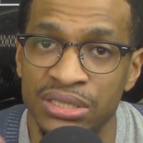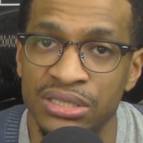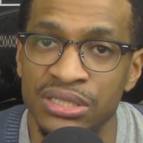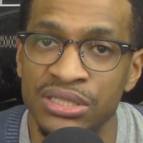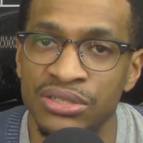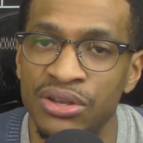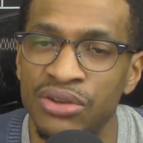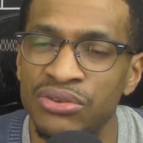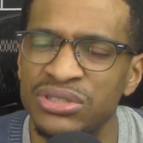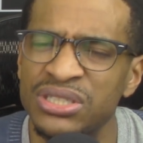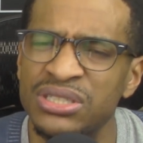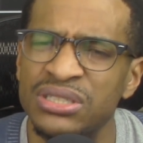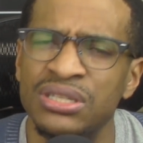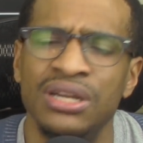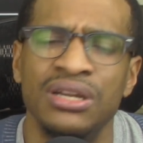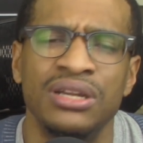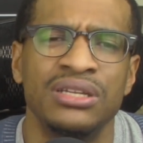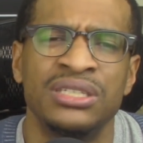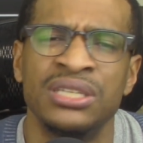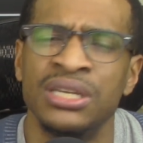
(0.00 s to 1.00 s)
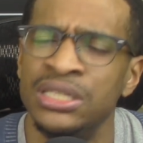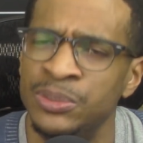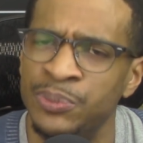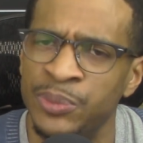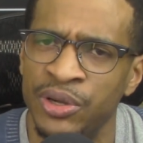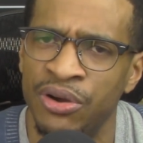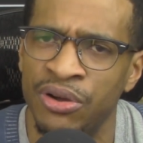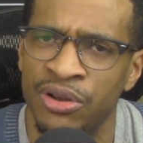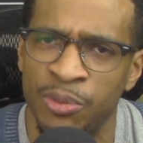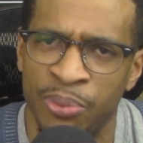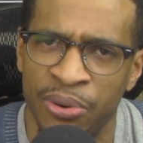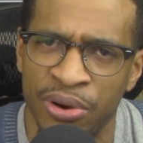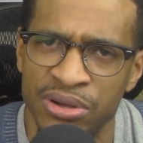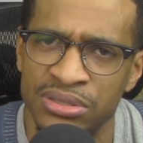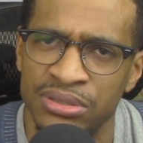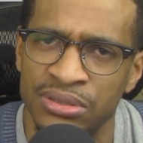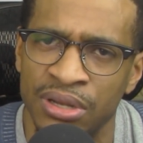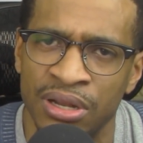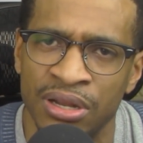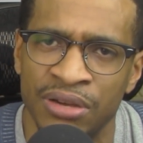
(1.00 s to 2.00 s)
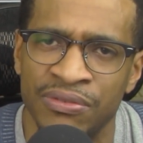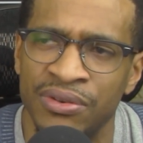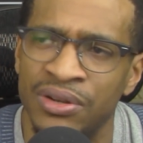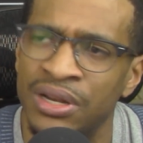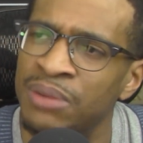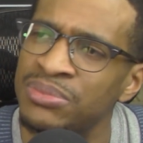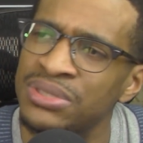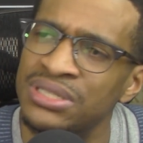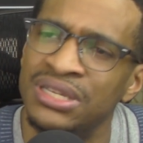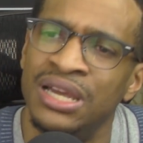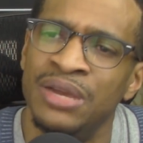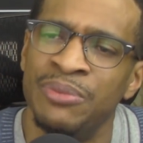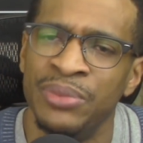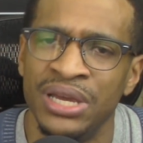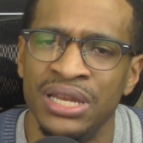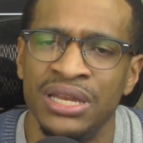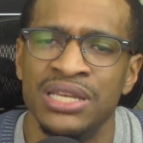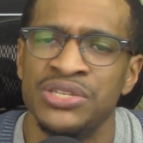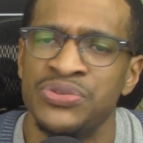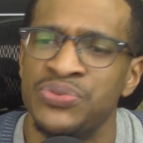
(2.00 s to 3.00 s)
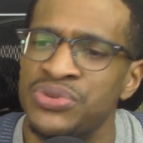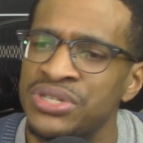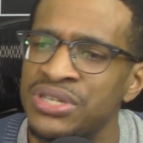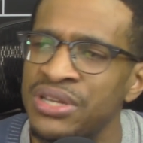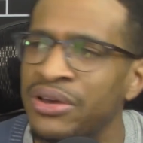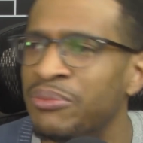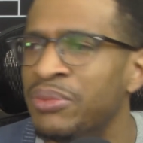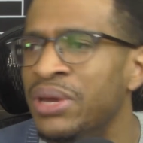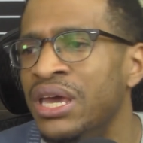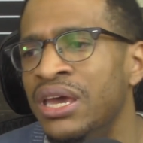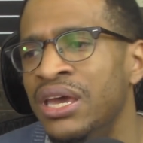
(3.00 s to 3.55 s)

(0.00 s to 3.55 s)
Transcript: you know, just trying to touch me on a personal level. And I'm just like, man, that's what's up.